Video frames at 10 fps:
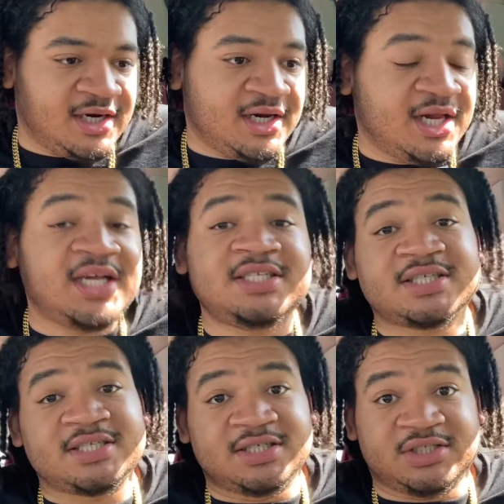it's just
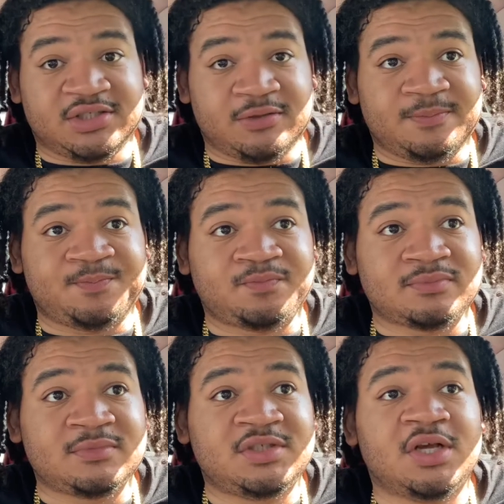a good show.
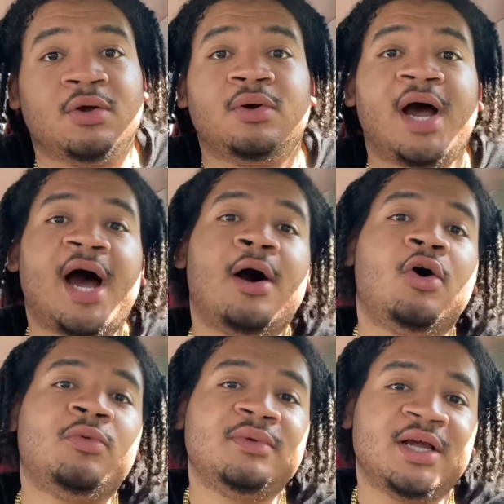So I
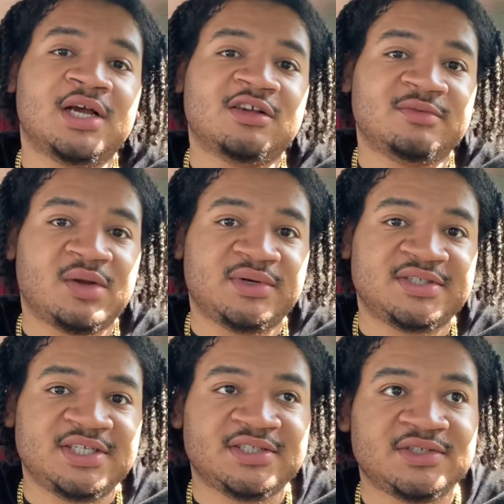hope it comes back with a
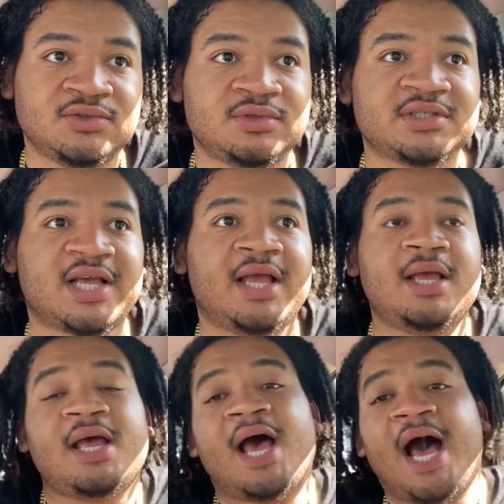season 2. Cause like,
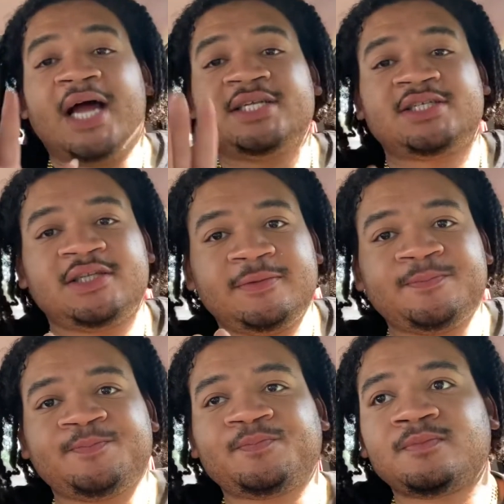honestly,
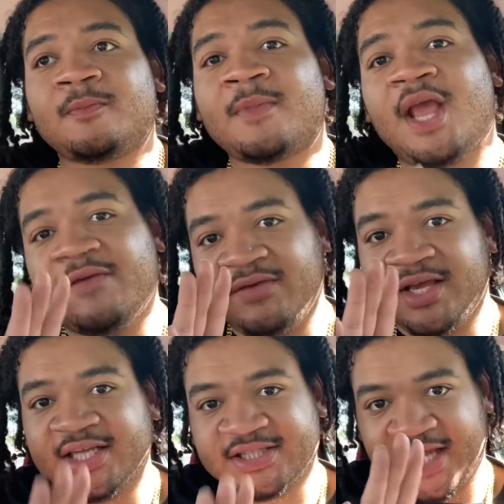if it
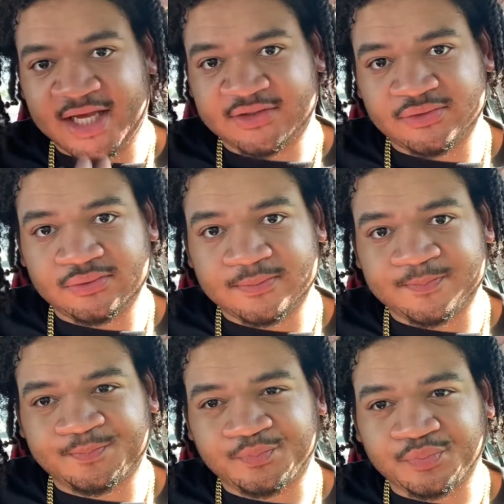gets canceled,
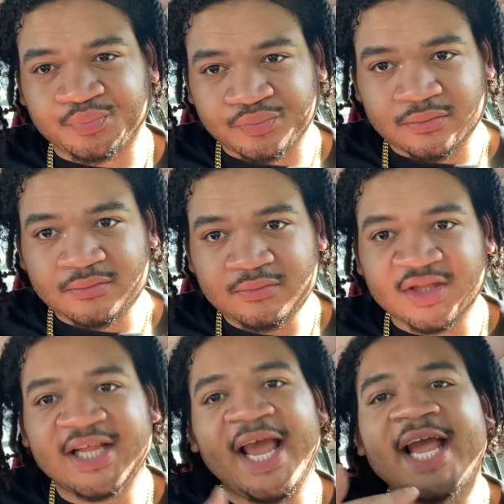
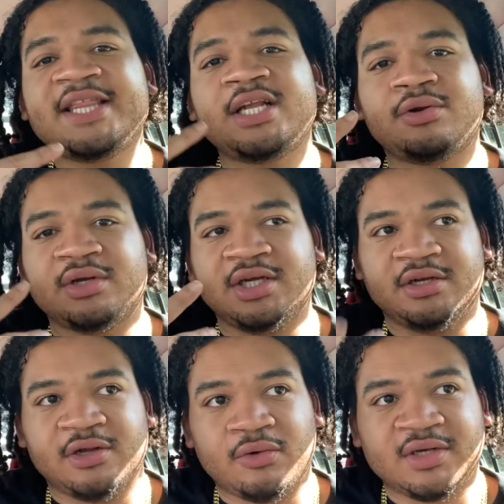they ended on a good
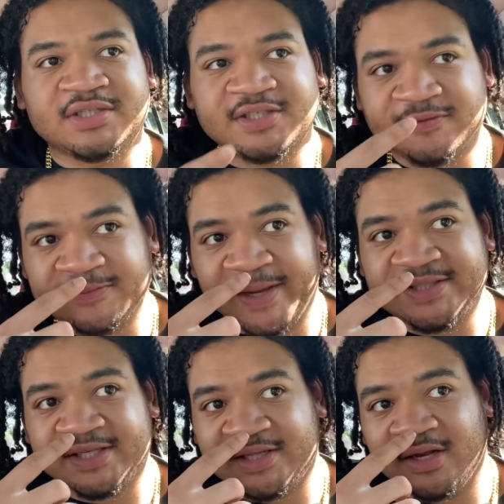note, because it was
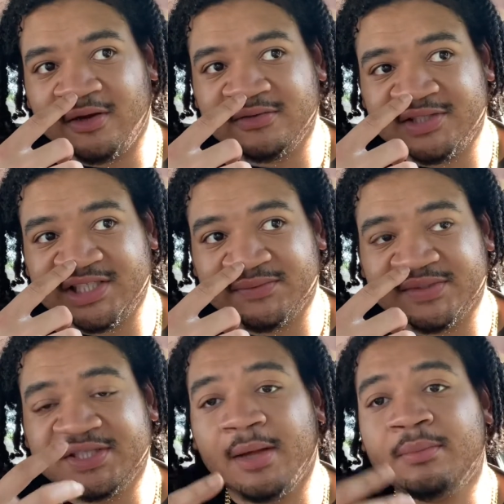basically the whole season
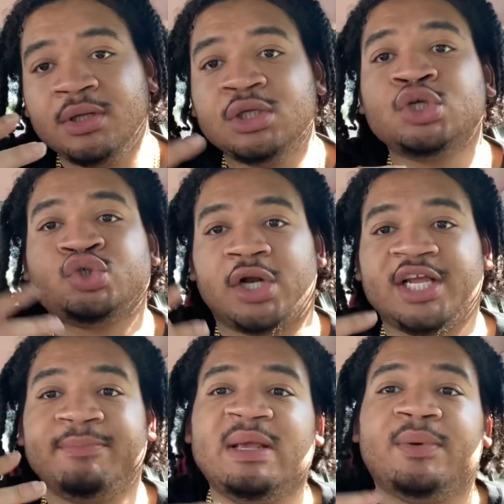was them trying
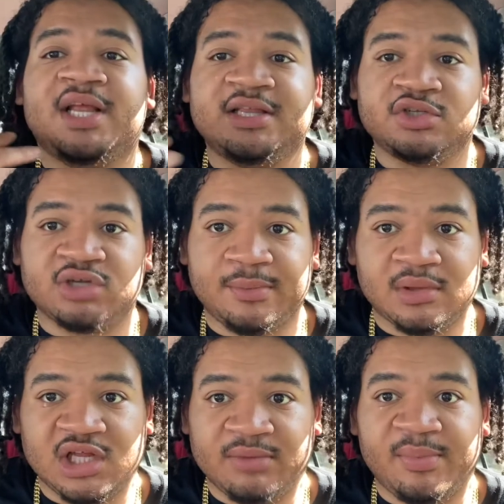to get people in the drama
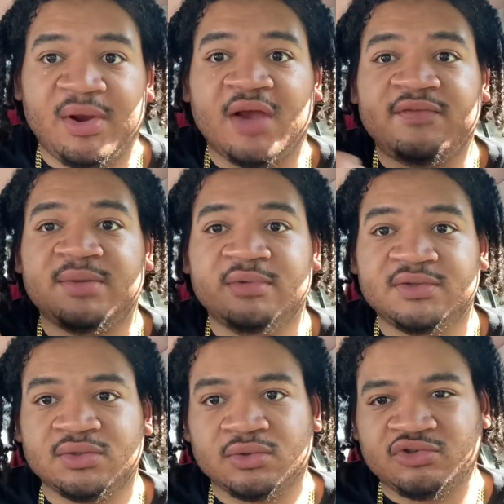club, preparing for the
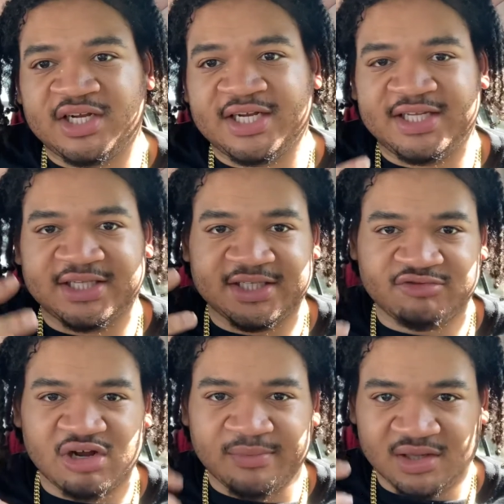musical, and trying not to get the
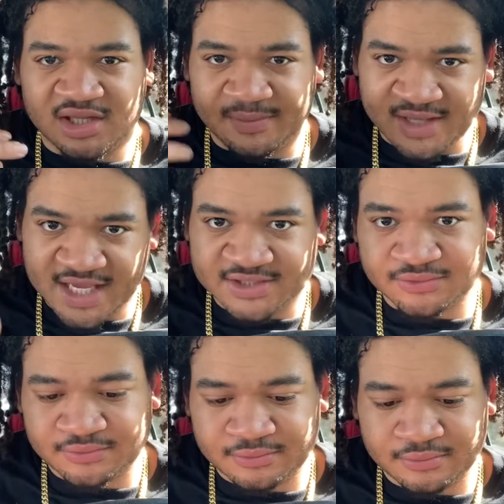drama club
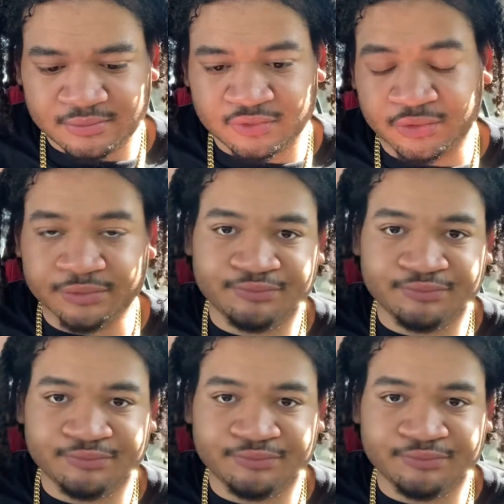canceled or,